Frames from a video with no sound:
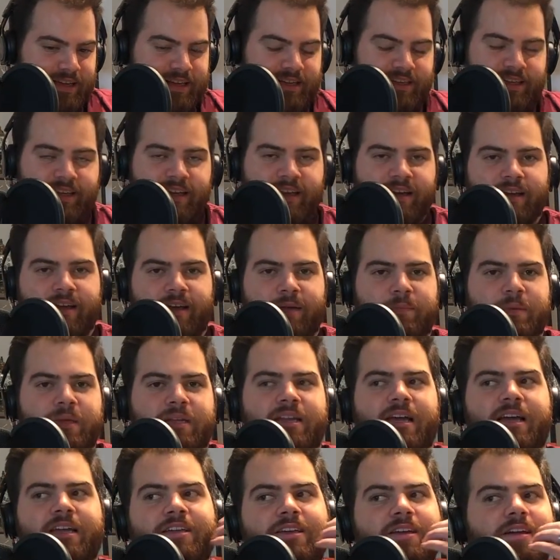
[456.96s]
yeah, I
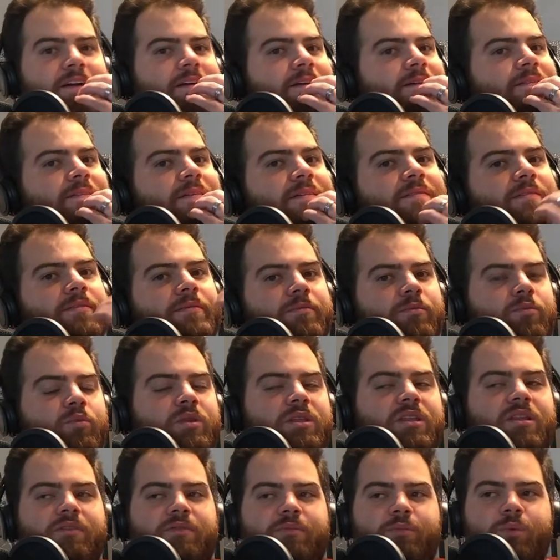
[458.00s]
mean,
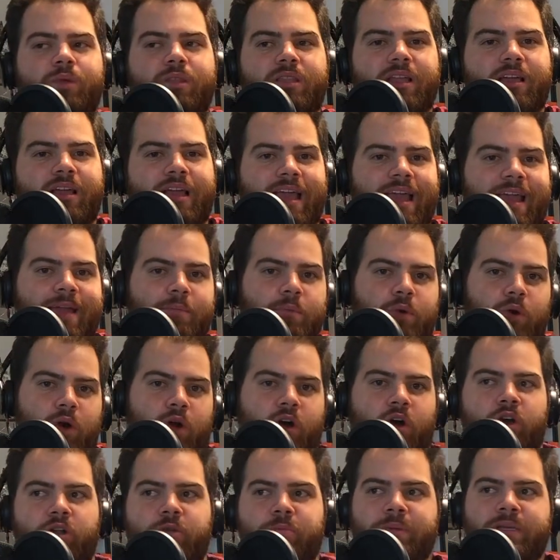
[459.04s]
with the camera
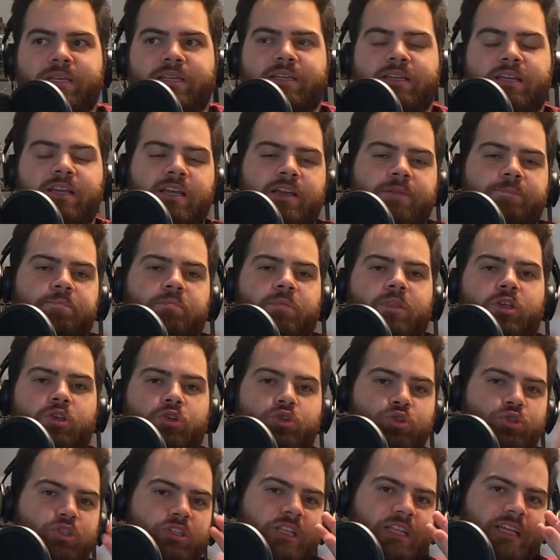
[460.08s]
on me,
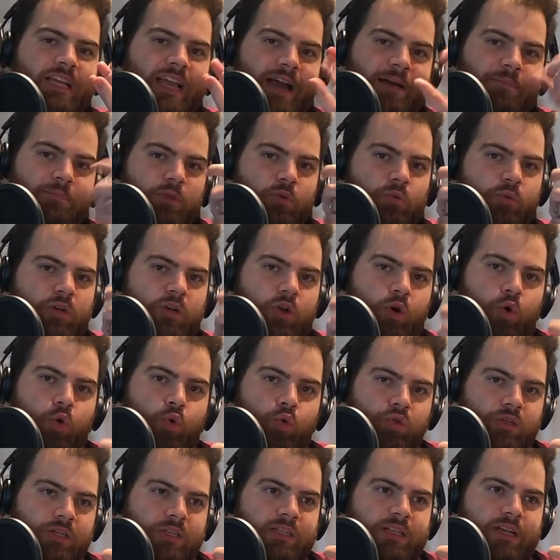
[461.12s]
usually I'm the one
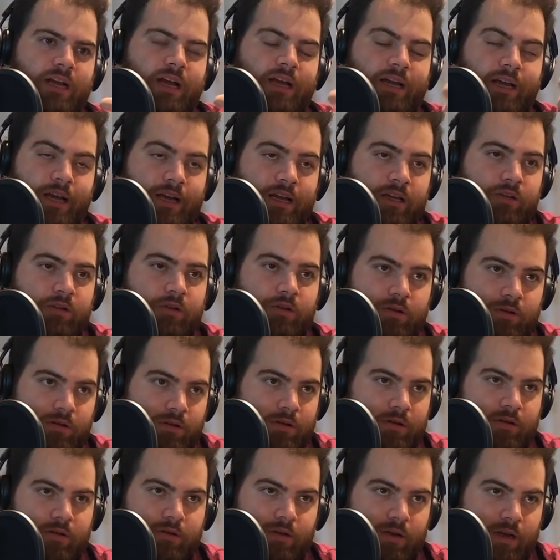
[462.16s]
holding
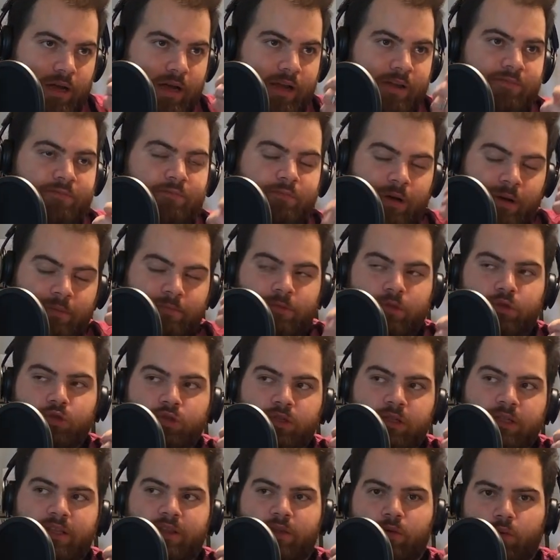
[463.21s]
I'm
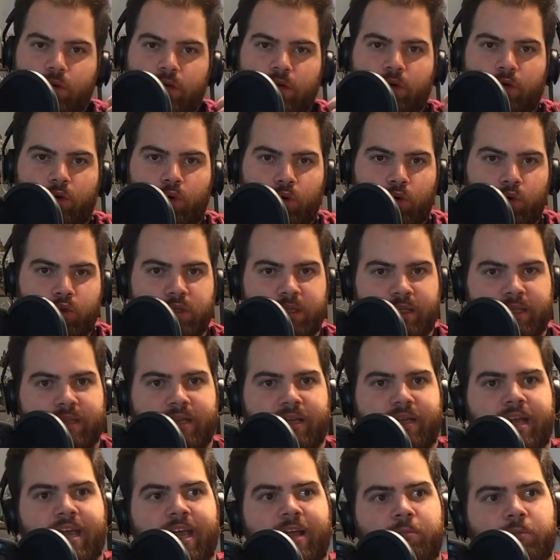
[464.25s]
usually the one holding the
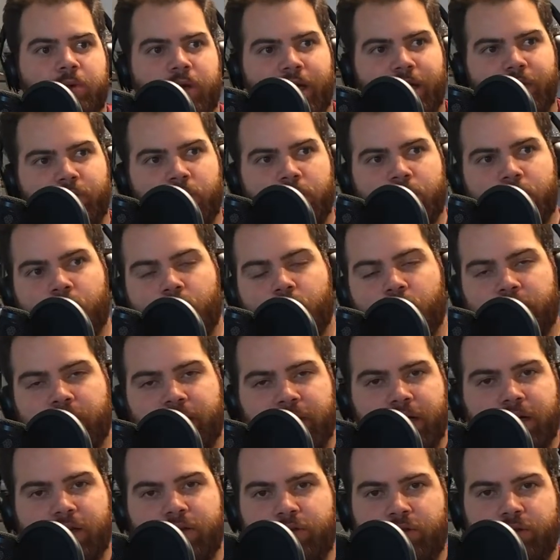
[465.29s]
camera and
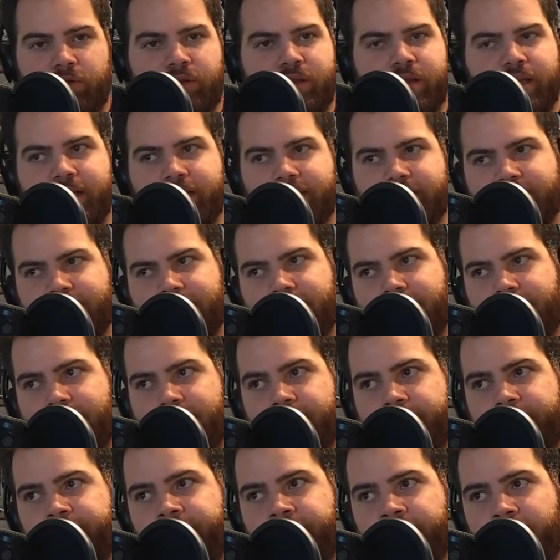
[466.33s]
recording other things. Like,
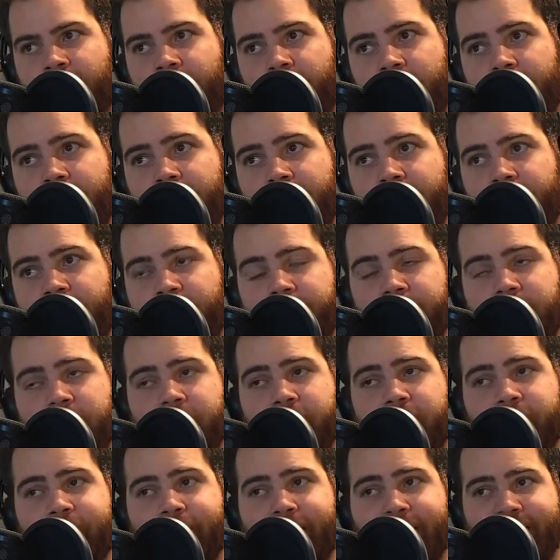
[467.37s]
I
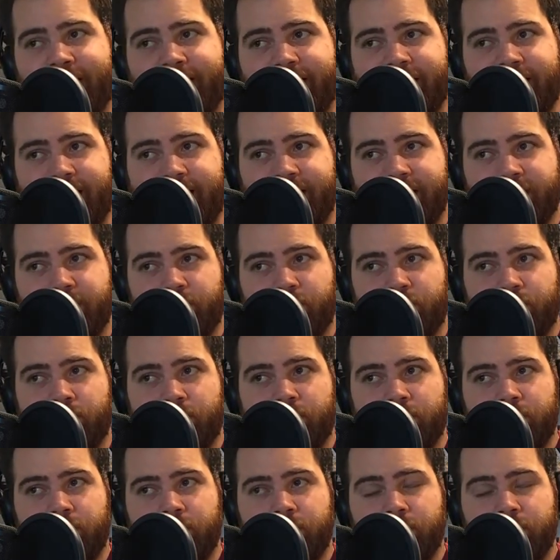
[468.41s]
remember back in high school,